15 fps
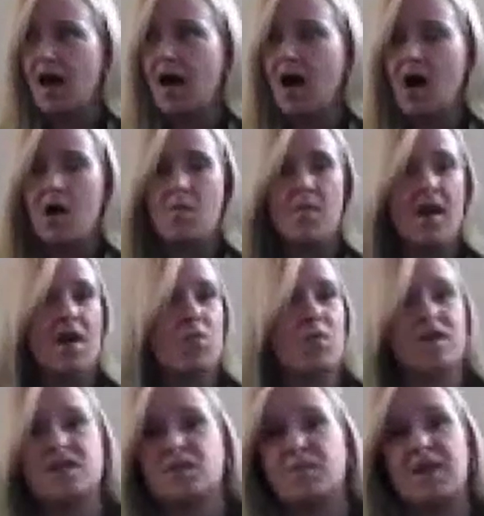
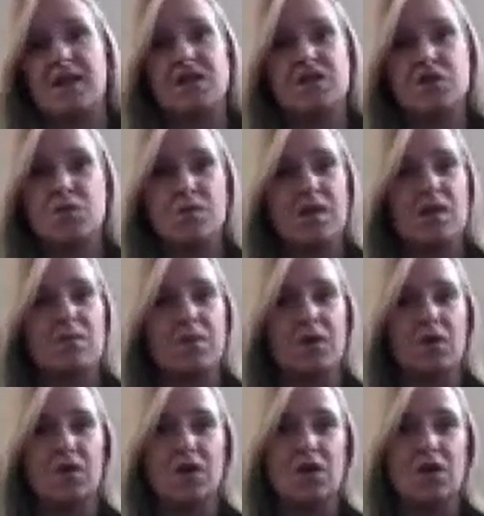and we'd speak to people,